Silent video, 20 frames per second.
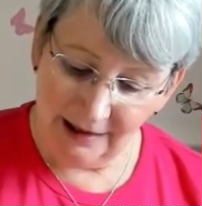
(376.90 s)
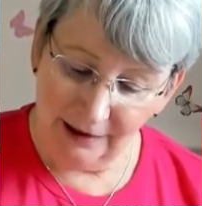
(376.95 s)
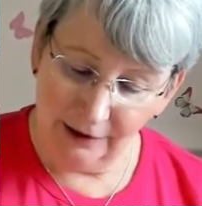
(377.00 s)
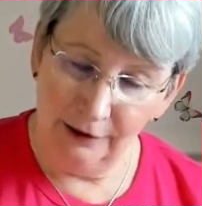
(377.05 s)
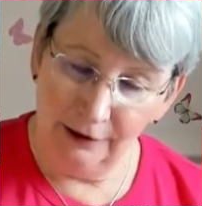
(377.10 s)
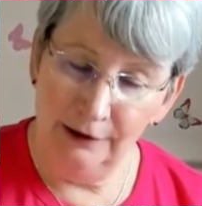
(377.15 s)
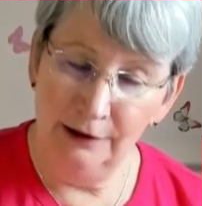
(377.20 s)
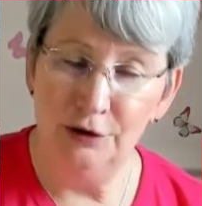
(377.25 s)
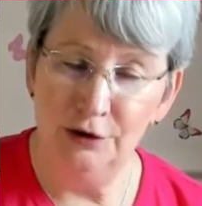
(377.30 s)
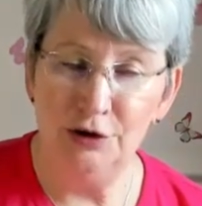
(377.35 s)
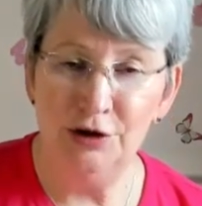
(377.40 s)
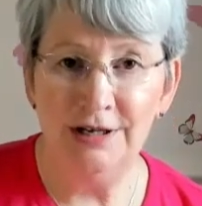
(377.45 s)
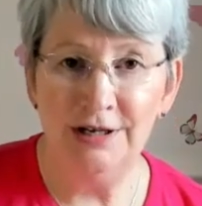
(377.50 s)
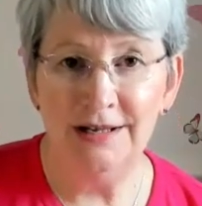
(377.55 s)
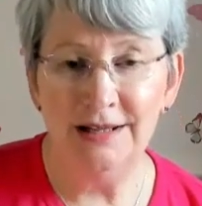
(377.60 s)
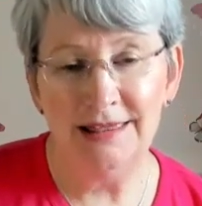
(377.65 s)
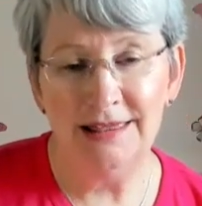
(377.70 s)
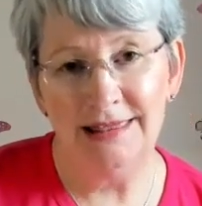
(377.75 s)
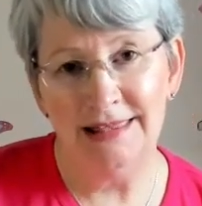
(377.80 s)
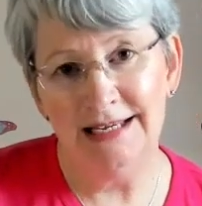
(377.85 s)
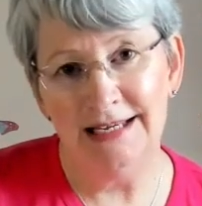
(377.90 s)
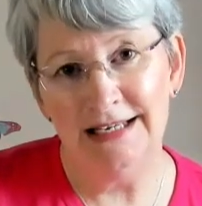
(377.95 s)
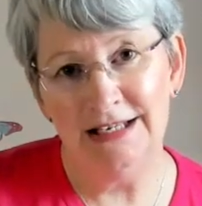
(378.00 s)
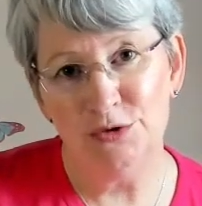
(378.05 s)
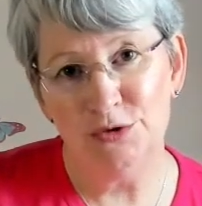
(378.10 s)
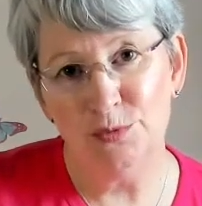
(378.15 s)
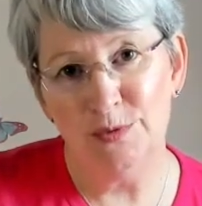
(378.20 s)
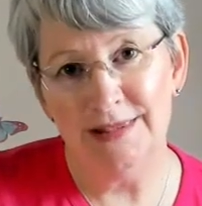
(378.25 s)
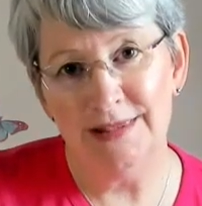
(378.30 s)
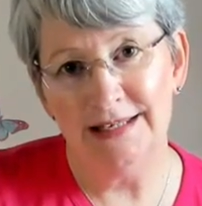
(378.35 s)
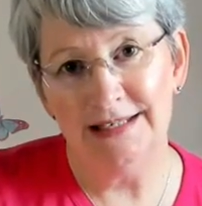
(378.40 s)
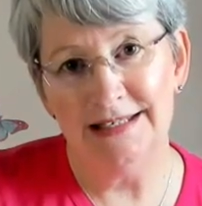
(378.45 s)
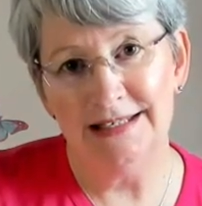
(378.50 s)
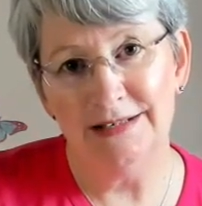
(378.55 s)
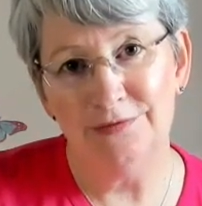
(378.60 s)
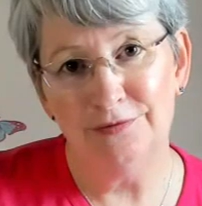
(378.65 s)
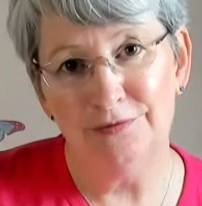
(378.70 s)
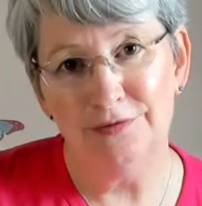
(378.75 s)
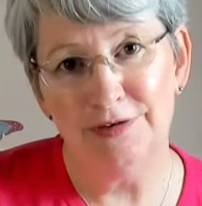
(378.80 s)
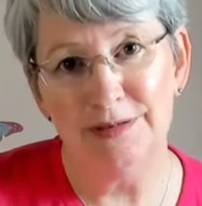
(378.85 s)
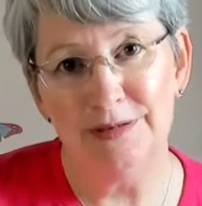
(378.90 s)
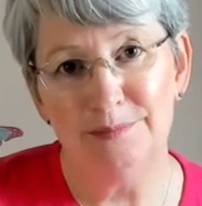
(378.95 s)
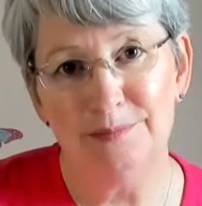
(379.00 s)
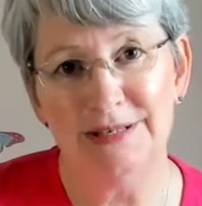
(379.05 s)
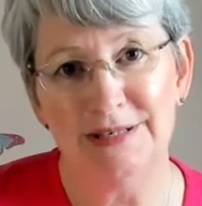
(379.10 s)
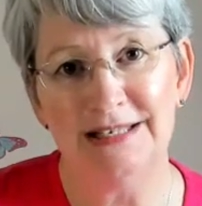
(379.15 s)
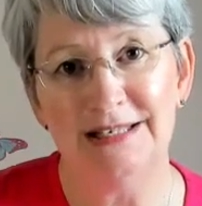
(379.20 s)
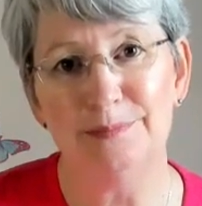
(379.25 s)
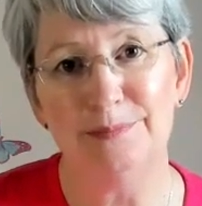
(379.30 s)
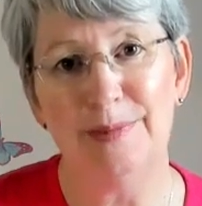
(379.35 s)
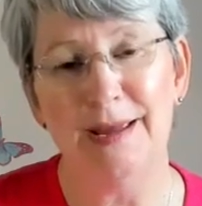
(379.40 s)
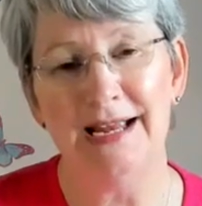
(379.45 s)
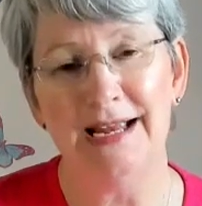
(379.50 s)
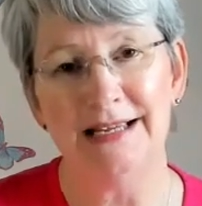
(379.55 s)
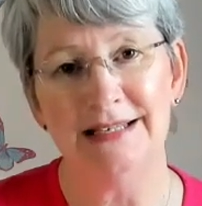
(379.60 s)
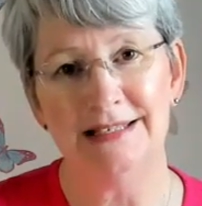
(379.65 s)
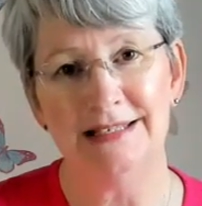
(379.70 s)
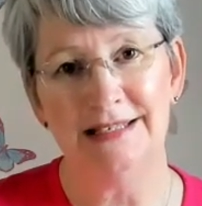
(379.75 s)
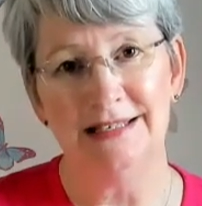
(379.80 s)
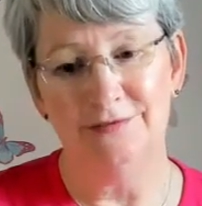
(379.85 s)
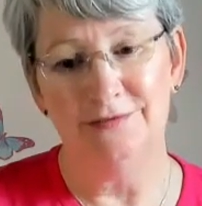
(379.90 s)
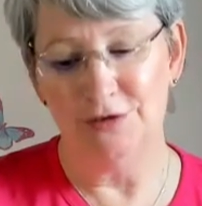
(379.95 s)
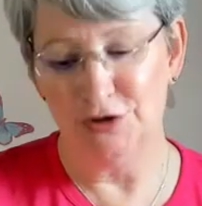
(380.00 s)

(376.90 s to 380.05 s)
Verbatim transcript: look at things with a different perspective.